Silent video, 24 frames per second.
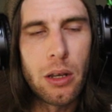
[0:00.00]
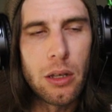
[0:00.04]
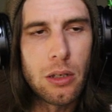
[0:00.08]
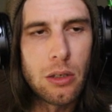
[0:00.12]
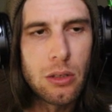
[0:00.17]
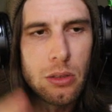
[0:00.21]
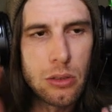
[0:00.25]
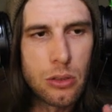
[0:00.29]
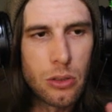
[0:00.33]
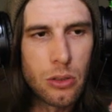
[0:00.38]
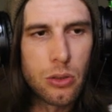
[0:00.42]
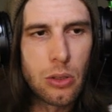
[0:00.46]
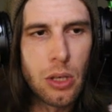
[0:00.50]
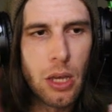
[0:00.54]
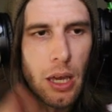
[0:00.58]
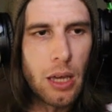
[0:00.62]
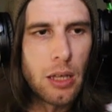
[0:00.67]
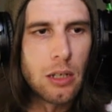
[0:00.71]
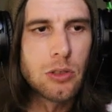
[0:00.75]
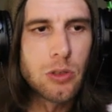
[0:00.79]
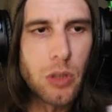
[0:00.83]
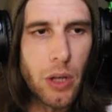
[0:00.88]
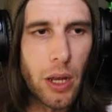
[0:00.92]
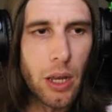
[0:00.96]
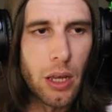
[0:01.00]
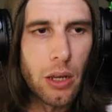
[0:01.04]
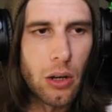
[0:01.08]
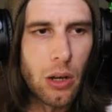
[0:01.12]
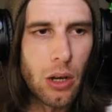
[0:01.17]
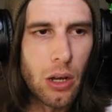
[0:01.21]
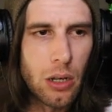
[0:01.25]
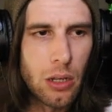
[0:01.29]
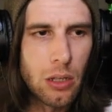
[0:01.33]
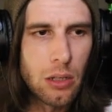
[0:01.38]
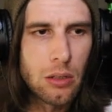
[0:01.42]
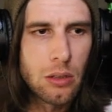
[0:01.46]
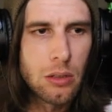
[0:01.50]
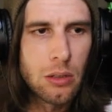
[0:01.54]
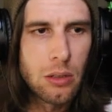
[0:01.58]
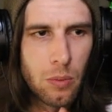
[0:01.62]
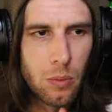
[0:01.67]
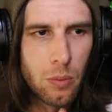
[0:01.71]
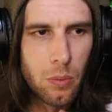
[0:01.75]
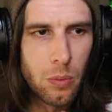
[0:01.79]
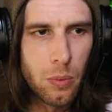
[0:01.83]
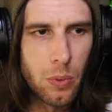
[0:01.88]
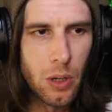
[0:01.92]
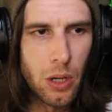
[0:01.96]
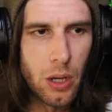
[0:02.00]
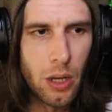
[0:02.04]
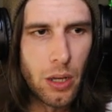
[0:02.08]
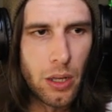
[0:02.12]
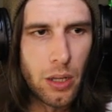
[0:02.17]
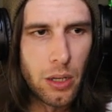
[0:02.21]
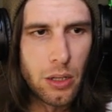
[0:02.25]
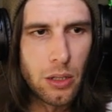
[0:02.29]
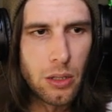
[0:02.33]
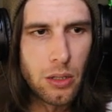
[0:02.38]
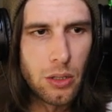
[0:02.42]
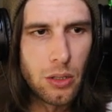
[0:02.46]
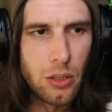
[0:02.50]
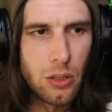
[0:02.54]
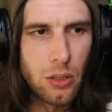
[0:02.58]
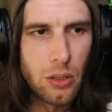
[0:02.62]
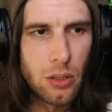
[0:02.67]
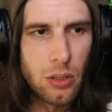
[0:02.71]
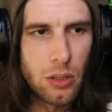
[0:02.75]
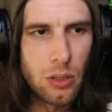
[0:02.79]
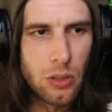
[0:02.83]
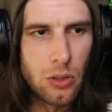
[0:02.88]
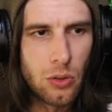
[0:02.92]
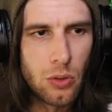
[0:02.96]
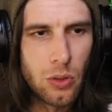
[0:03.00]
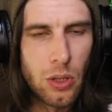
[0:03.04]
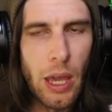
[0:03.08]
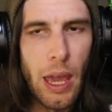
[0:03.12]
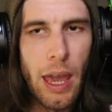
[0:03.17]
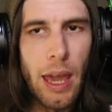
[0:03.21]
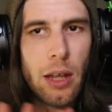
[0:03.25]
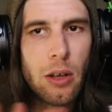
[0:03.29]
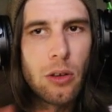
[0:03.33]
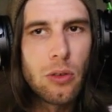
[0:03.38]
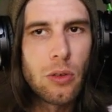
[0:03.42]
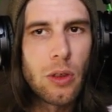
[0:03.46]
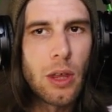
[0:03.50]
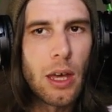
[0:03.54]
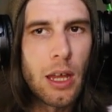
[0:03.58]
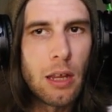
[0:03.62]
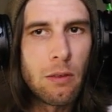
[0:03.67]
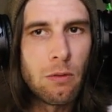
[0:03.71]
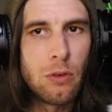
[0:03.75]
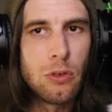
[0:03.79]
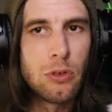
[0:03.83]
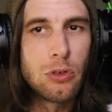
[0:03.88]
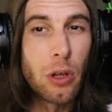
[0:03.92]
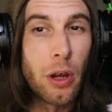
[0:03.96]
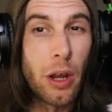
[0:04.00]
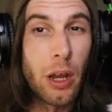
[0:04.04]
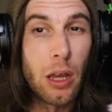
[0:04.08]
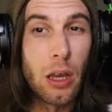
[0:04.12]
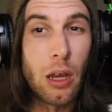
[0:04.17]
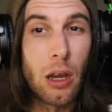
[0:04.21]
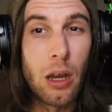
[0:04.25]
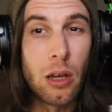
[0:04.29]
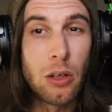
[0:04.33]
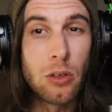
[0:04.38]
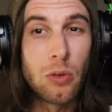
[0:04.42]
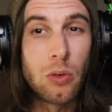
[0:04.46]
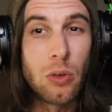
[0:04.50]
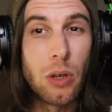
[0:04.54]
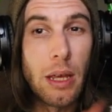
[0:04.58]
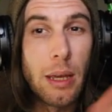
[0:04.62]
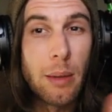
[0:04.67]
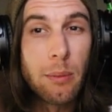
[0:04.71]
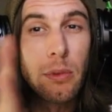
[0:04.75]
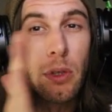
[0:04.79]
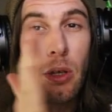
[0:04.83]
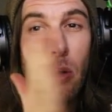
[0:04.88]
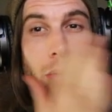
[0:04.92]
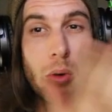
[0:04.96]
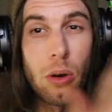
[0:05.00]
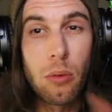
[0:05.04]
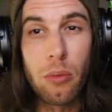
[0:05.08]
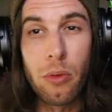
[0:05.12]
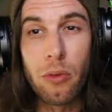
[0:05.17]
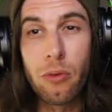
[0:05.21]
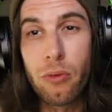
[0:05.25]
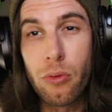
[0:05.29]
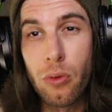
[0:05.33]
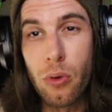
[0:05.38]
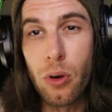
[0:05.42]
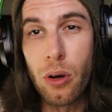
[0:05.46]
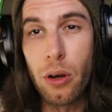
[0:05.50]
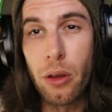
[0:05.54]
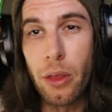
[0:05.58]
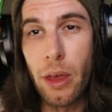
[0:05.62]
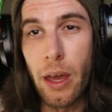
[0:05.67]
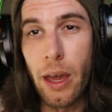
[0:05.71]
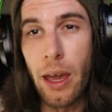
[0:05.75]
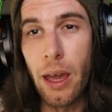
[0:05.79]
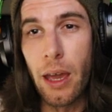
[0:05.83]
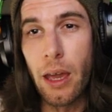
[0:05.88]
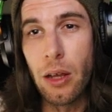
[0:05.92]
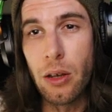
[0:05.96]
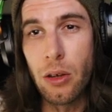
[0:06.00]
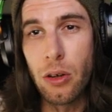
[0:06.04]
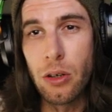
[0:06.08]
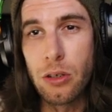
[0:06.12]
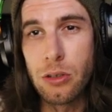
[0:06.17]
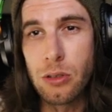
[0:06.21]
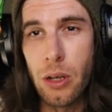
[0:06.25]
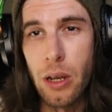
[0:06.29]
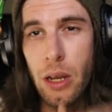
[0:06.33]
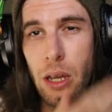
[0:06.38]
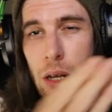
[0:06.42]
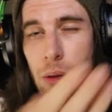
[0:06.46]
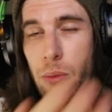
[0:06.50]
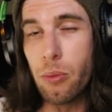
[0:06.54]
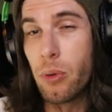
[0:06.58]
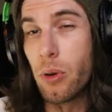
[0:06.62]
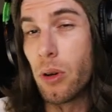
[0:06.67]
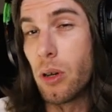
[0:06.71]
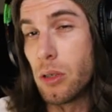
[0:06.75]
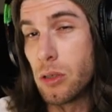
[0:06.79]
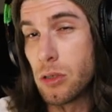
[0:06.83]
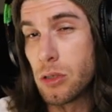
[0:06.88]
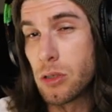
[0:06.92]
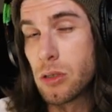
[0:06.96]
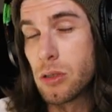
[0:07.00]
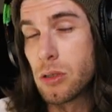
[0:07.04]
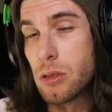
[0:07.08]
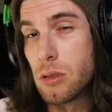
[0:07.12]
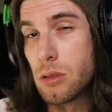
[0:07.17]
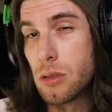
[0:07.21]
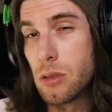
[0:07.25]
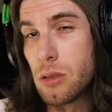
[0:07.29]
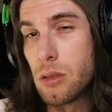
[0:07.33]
it, you can't drag it on it. But you can do that if you drag it onto an empty one before that and you're dragging a bunch,